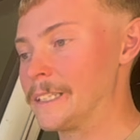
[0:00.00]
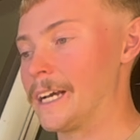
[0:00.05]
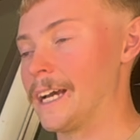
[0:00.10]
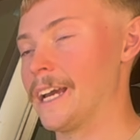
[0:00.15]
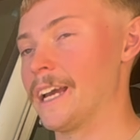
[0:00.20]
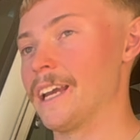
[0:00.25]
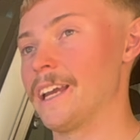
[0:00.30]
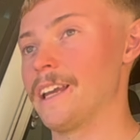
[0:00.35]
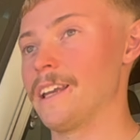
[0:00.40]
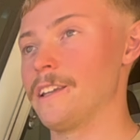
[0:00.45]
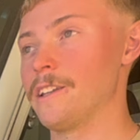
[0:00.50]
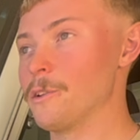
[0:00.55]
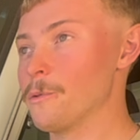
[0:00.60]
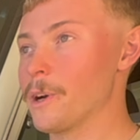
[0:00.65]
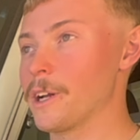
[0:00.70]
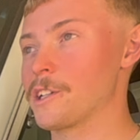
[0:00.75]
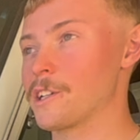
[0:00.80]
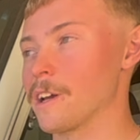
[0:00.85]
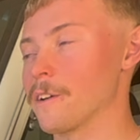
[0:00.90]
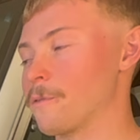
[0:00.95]
A
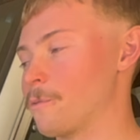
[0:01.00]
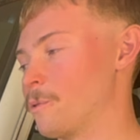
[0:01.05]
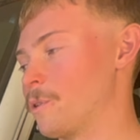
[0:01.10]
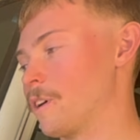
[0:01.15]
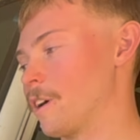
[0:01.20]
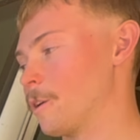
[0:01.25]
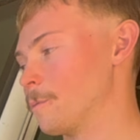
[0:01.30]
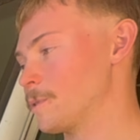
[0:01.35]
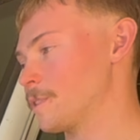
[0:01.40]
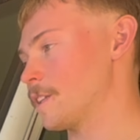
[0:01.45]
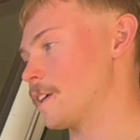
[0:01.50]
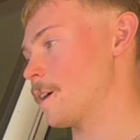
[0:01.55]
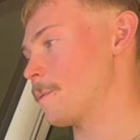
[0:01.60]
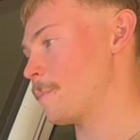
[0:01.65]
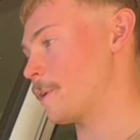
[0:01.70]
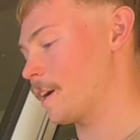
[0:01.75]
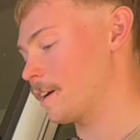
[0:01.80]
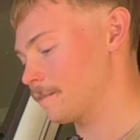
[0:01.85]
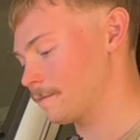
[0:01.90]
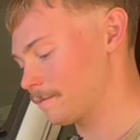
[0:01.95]
UHF would have helped there,
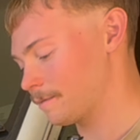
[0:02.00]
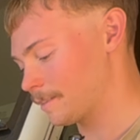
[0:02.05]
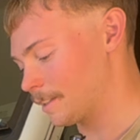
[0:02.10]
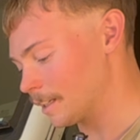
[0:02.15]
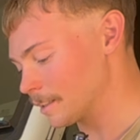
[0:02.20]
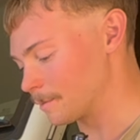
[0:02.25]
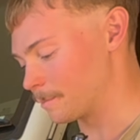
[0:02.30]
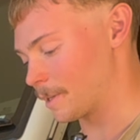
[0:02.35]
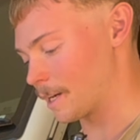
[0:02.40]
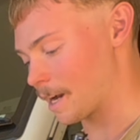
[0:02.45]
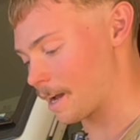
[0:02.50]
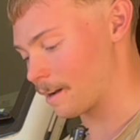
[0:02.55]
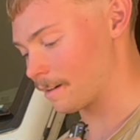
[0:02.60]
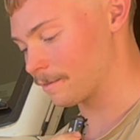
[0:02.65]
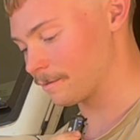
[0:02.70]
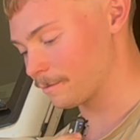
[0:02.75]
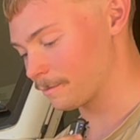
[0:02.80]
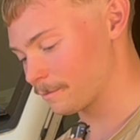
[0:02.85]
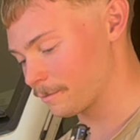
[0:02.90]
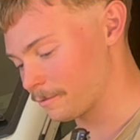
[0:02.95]
but doesn't matter.
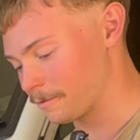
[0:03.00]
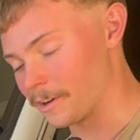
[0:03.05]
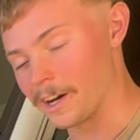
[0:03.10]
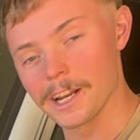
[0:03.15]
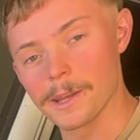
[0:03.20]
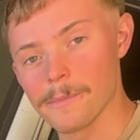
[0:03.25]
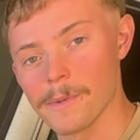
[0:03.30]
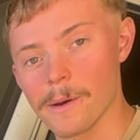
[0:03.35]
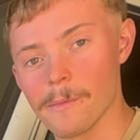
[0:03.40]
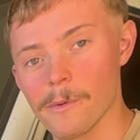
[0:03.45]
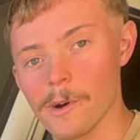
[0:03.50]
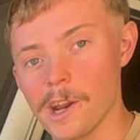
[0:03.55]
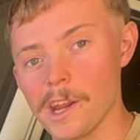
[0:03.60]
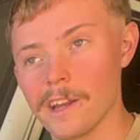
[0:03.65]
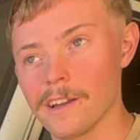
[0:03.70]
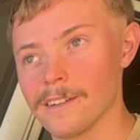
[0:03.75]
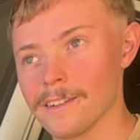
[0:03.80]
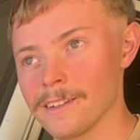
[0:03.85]
Funny memory